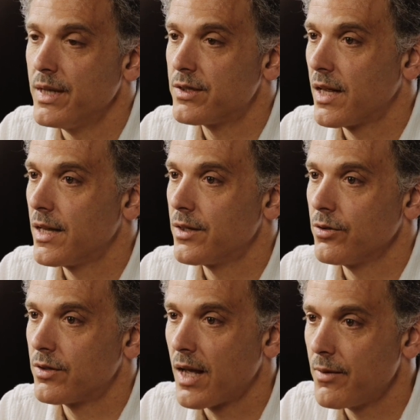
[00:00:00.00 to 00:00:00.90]
based on
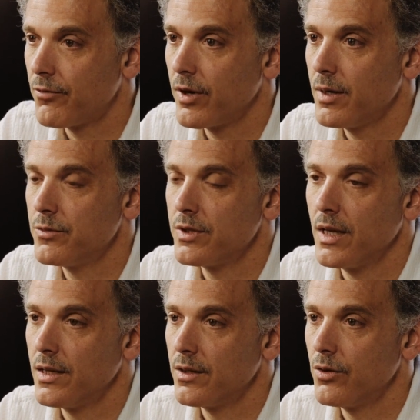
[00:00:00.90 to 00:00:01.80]
your time frames
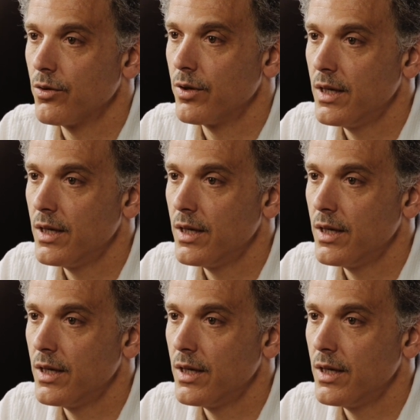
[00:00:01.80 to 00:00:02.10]
and your